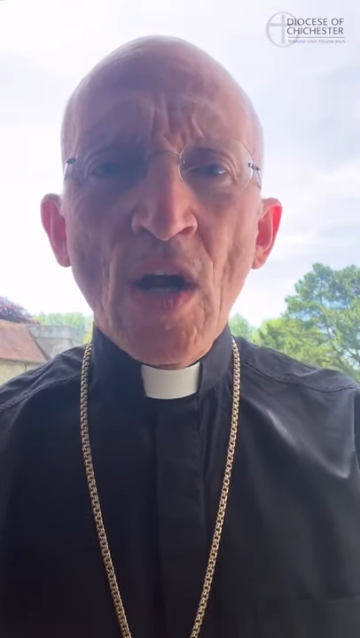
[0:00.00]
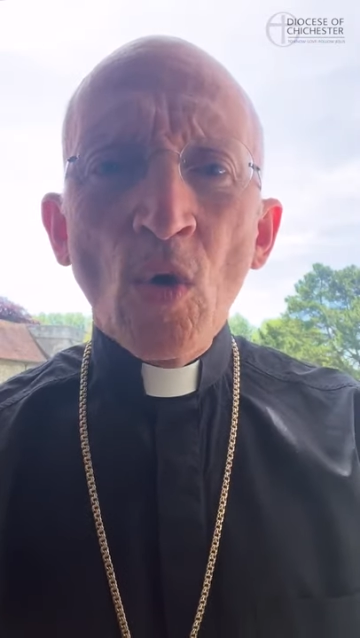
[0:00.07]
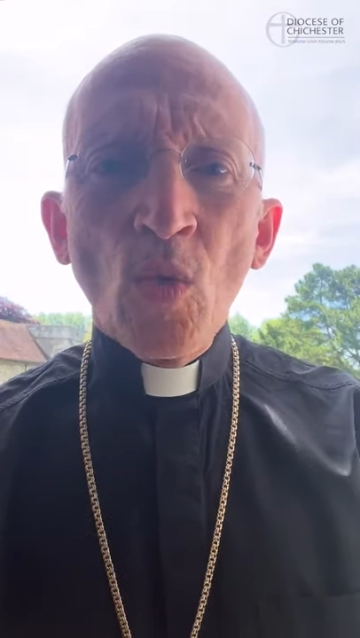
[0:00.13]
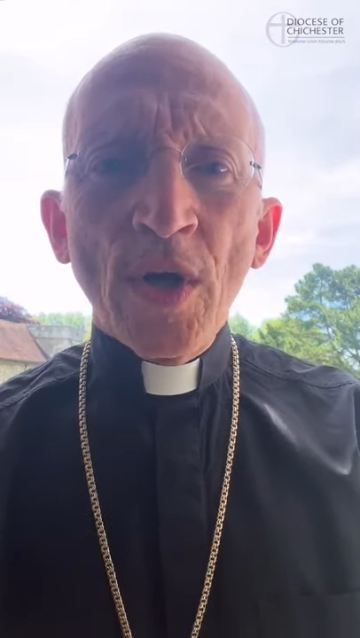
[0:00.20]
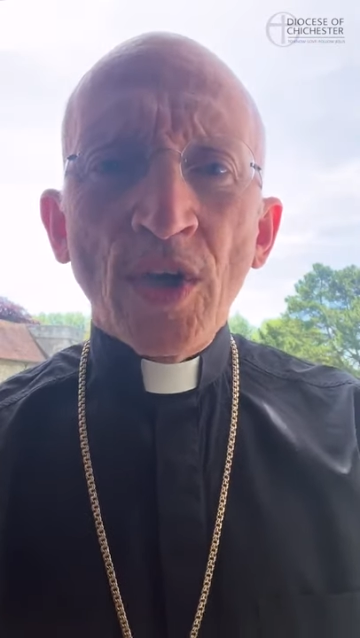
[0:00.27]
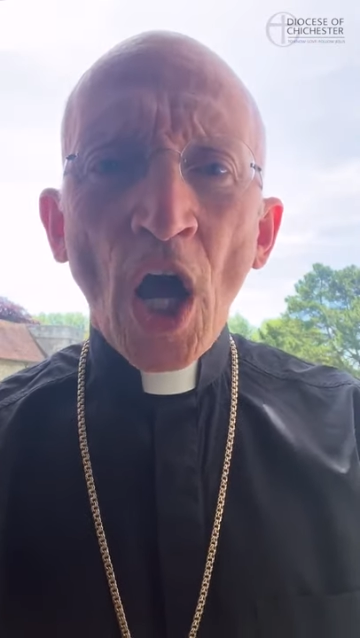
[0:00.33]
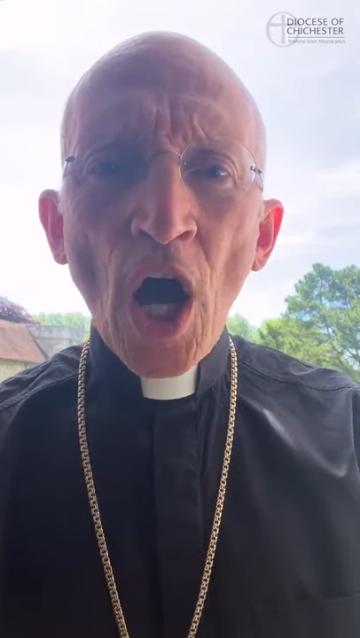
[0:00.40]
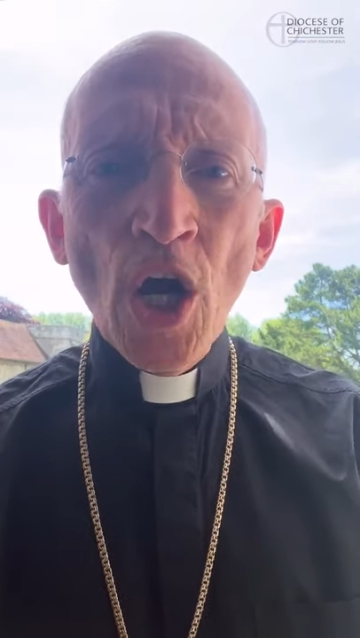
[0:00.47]

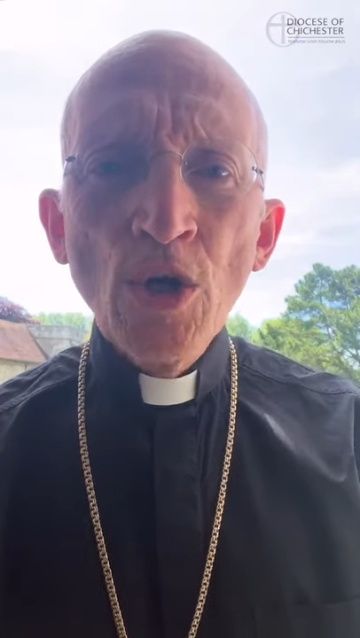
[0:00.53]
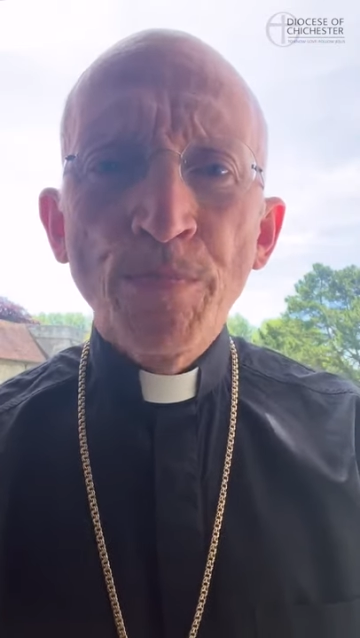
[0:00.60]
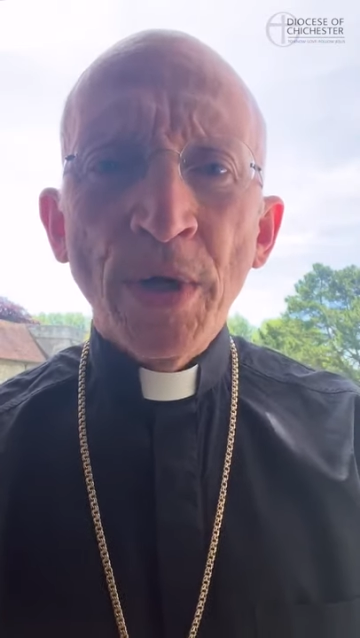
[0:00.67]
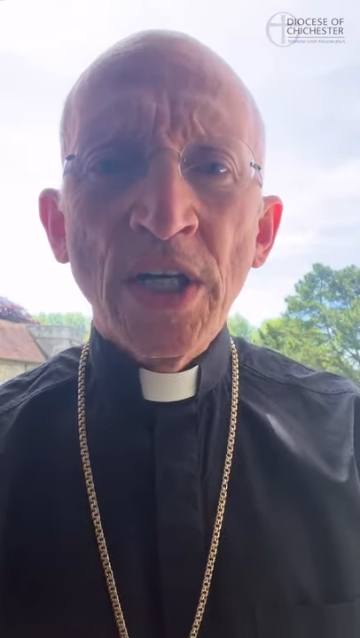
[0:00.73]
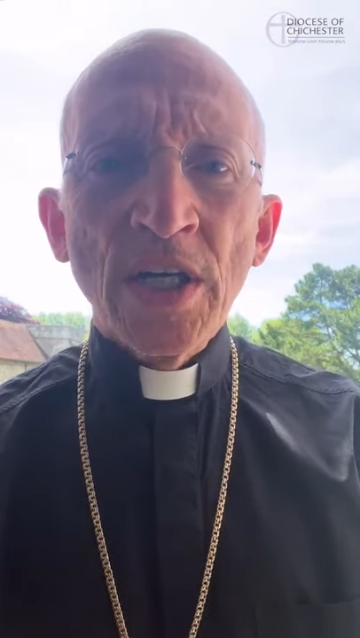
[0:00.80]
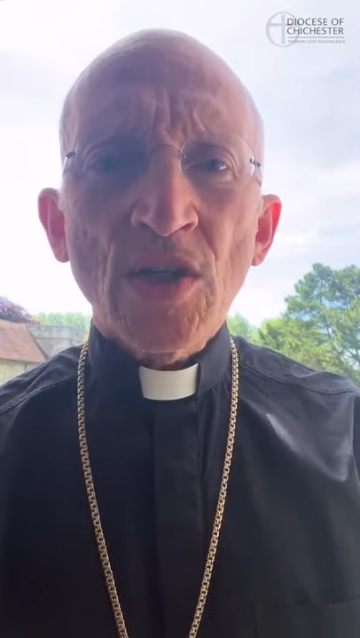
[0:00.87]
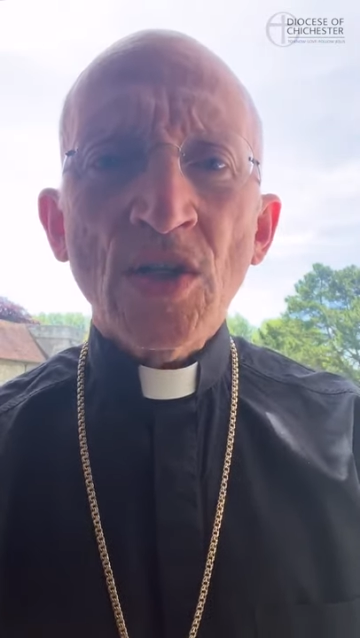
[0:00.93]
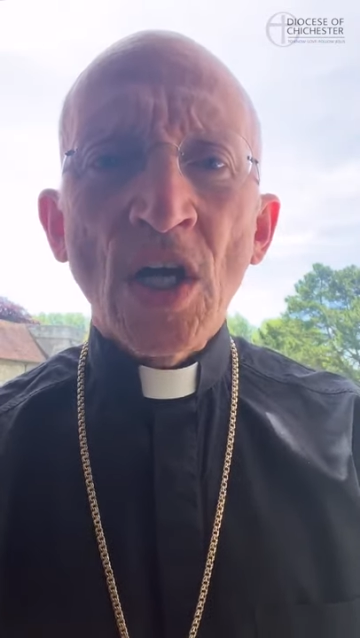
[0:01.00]
with hope
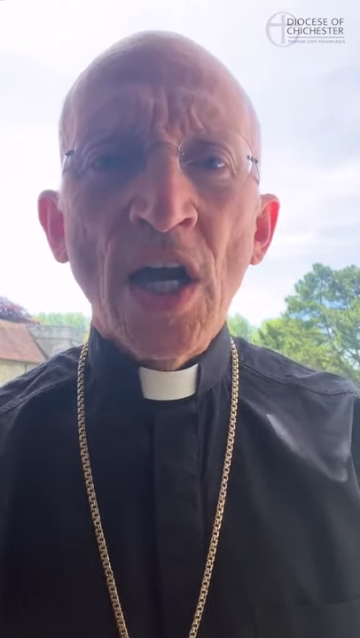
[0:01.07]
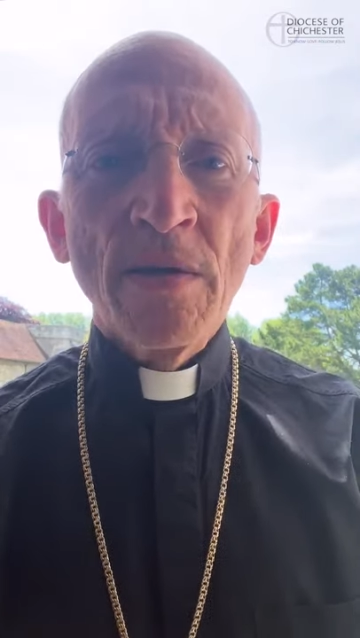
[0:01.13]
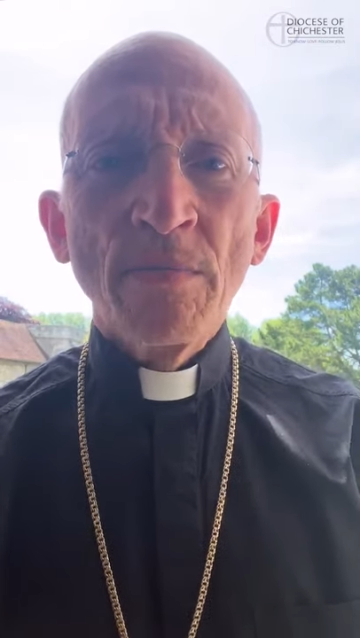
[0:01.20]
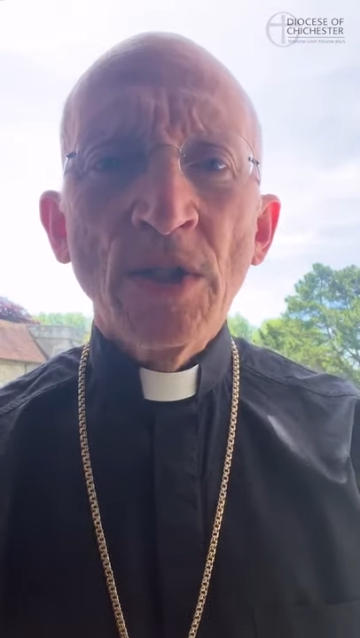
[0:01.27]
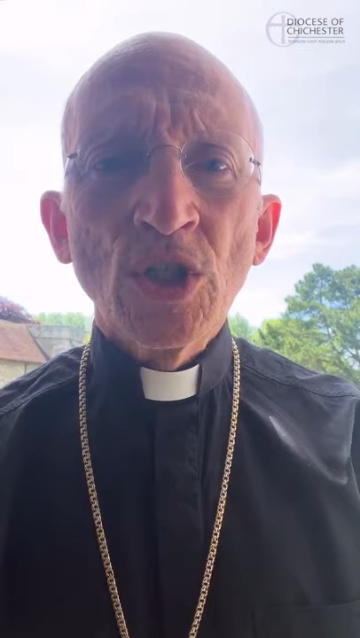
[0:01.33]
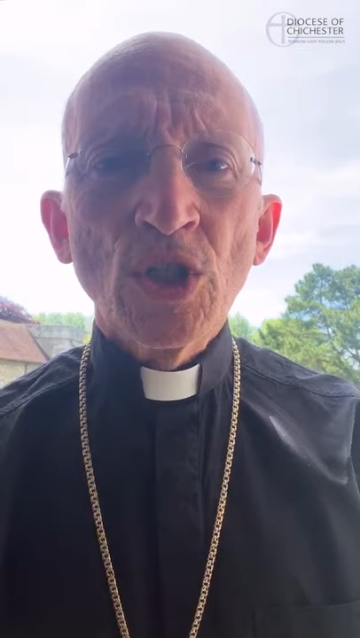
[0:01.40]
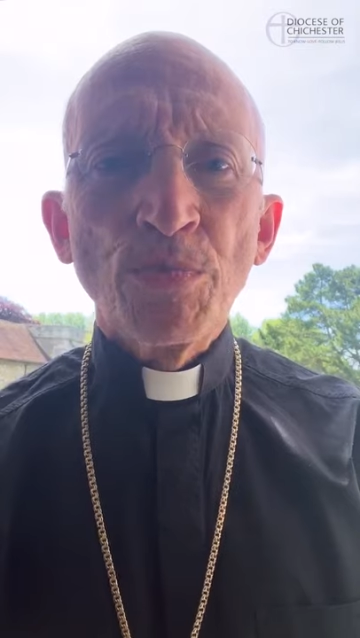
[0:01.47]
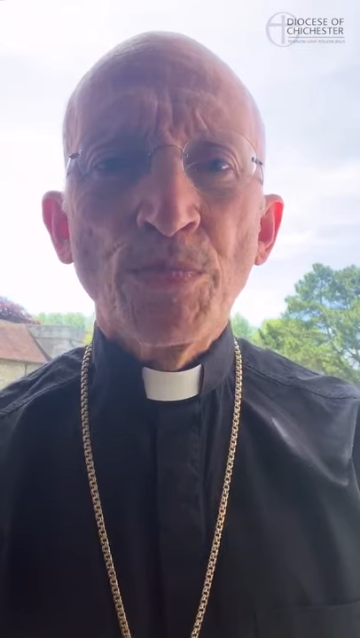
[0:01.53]
and
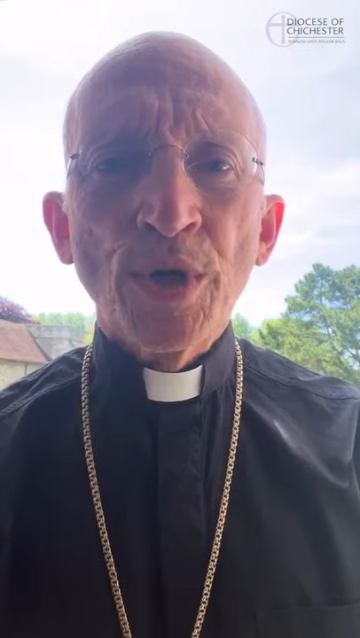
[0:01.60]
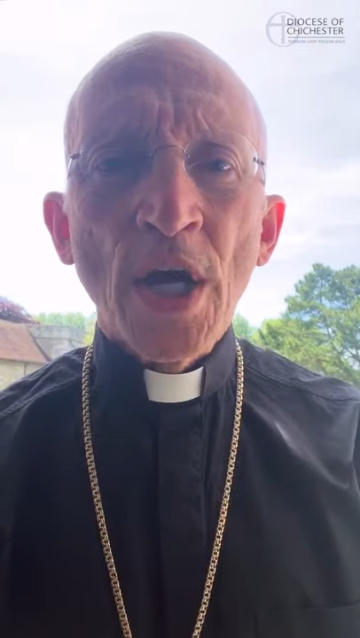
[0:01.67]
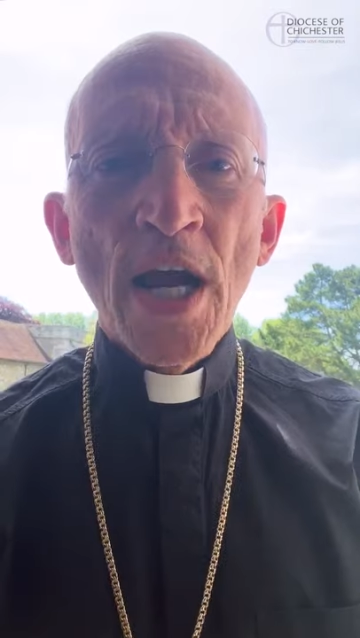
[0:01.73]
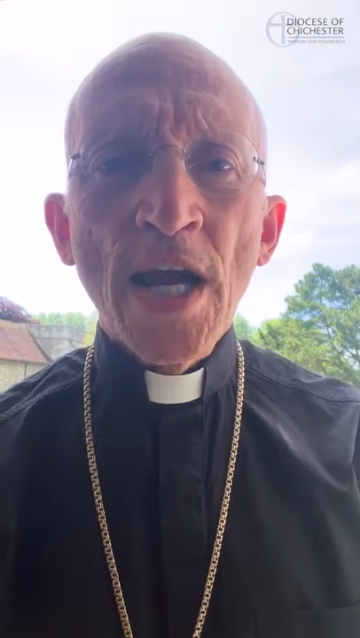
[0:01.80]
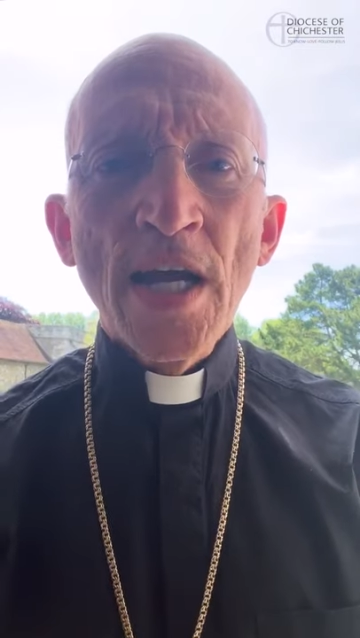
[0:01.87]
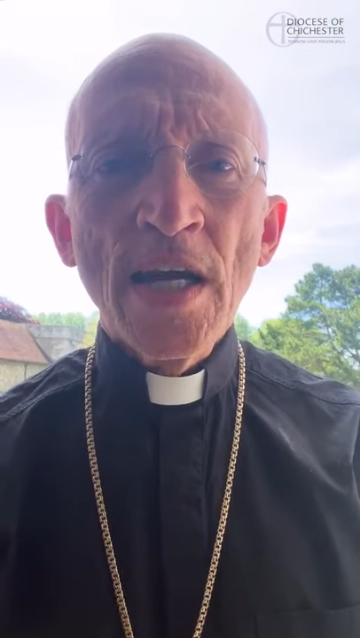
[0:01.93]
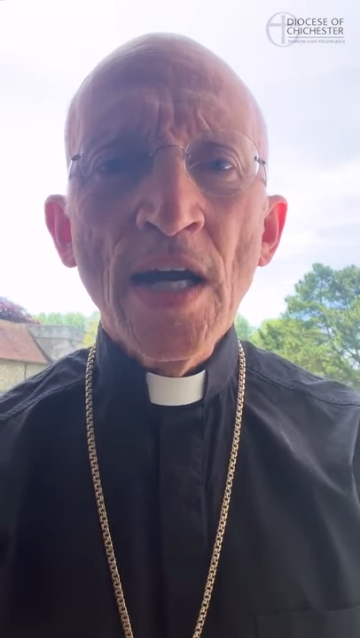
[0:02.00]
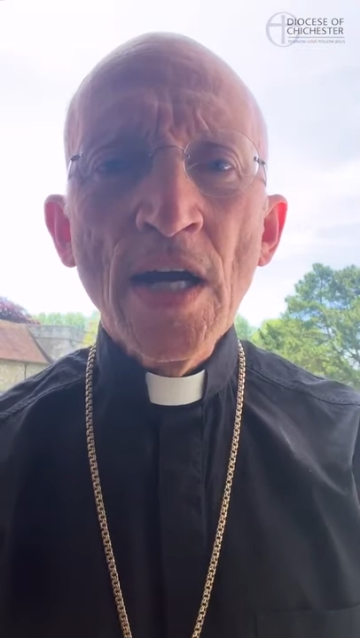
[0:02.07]
excitement to
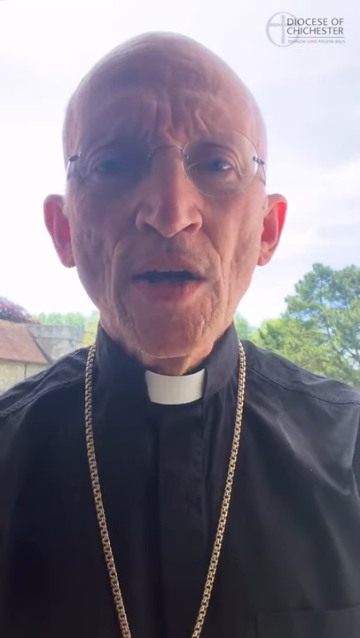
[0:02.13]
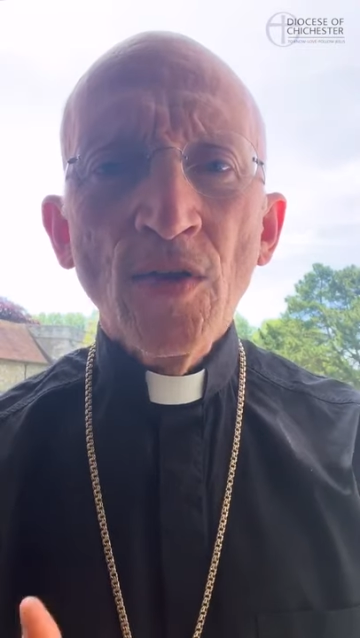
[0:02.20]
pray,